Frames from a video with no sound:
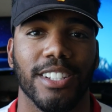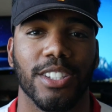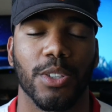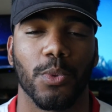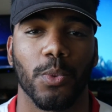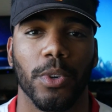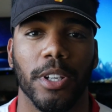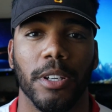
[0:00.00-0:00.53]
as
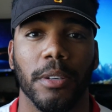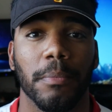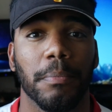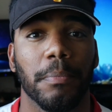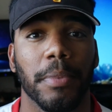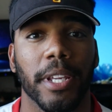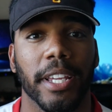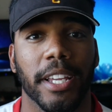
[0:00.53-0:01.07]
it
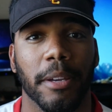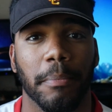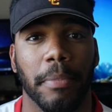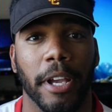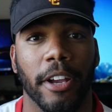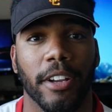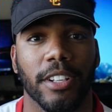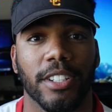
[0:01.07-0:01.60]
would be
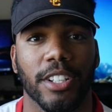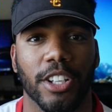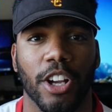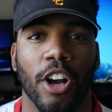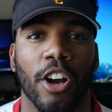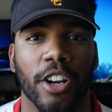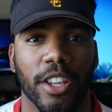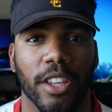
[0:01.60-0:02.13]
compared to
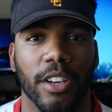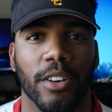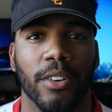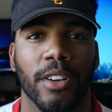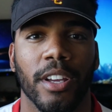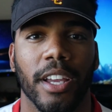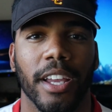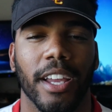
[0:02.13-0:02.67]
cardio.
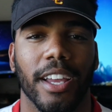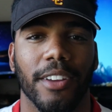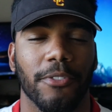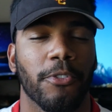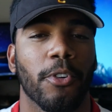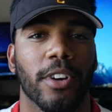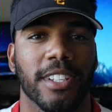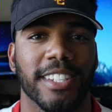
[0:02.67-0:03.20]

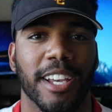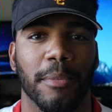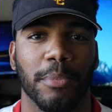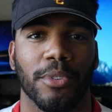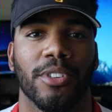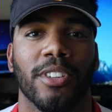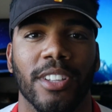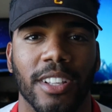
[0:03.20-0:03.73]
For
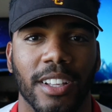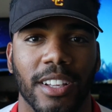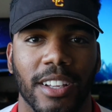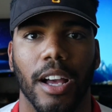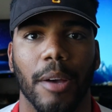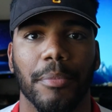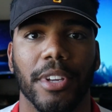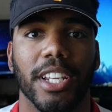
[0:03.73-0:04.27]
example,
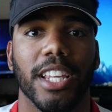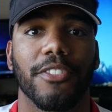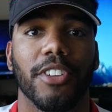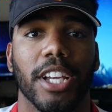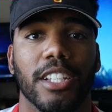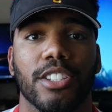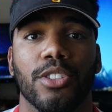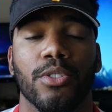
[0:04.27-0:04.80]
I'm going to give
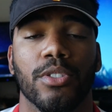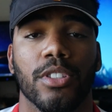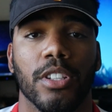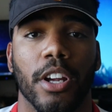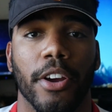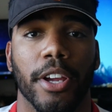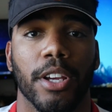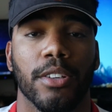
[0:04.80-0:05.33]
you guys two
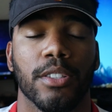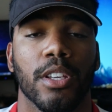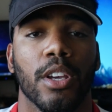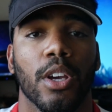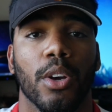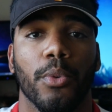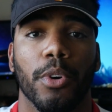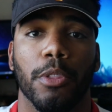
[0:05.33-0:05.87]
scenarios
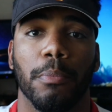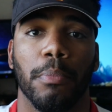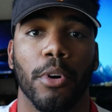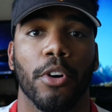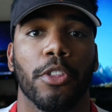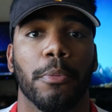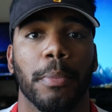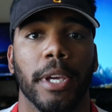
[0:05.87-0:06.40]
with
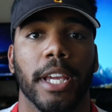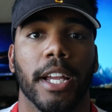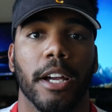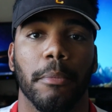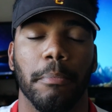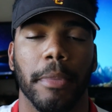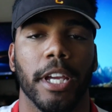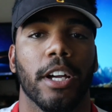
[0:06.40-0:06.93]
both being
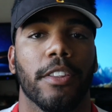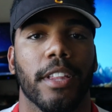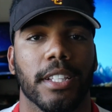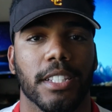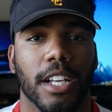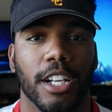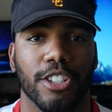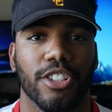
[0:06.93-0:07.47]
a male
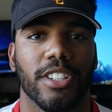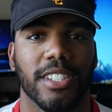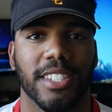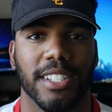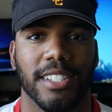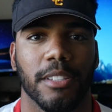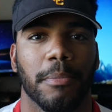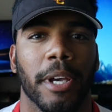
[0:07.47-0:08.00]
that's
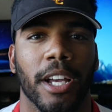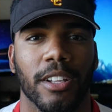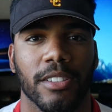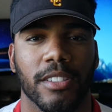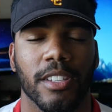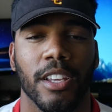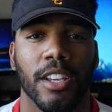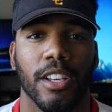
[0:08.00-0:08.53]
160
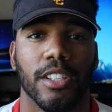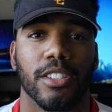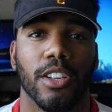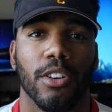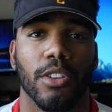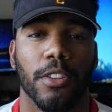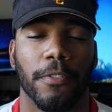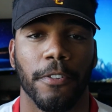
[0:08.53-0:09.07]
pounds.
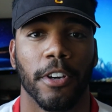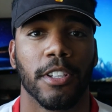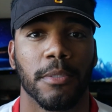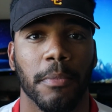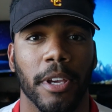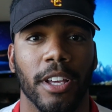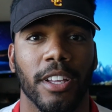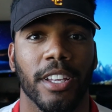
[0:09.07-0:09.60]
So the first
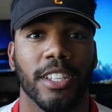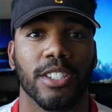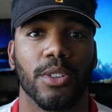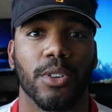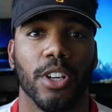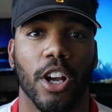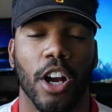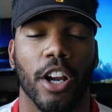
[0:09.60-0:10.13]
male, he's
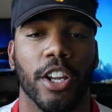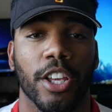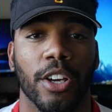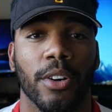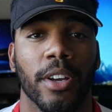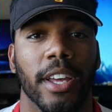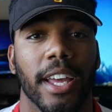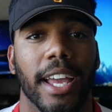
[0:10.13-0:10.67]
doing
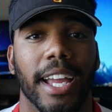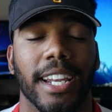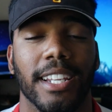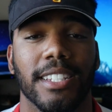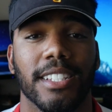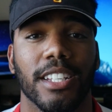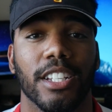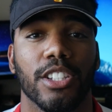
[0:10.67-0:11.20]
cardio, and
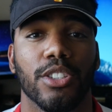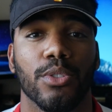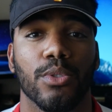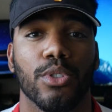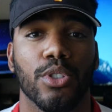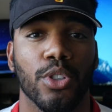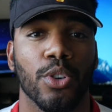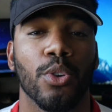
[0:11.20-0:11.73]
he's going to
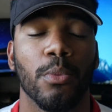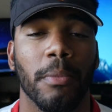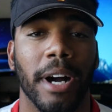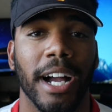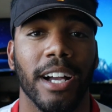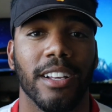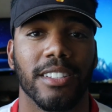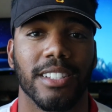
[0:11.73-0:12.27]
do 2
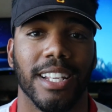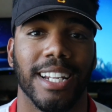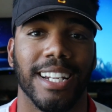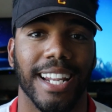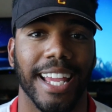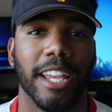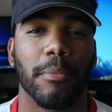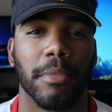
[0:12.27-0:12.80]
miles at
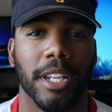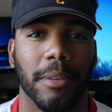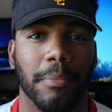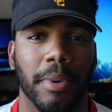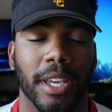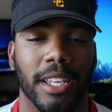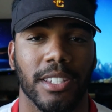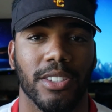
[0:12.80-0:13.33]
an
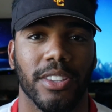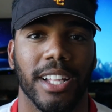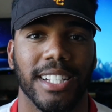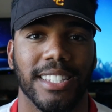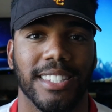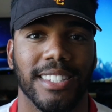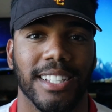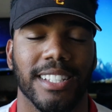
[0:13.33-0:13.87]
8-minute pace. So
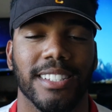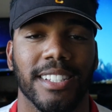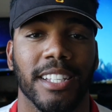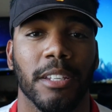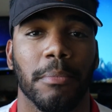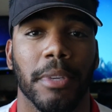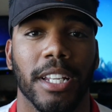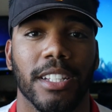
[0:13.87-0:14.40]
that's
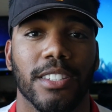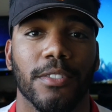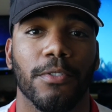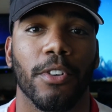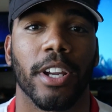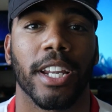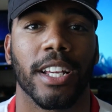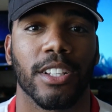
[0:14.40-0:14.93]
16 minutes
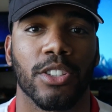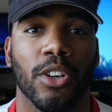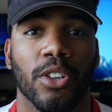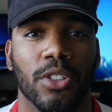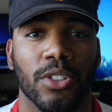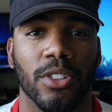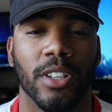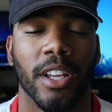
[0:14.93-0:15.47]
of running
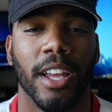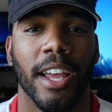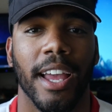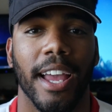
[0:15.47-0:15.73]
total.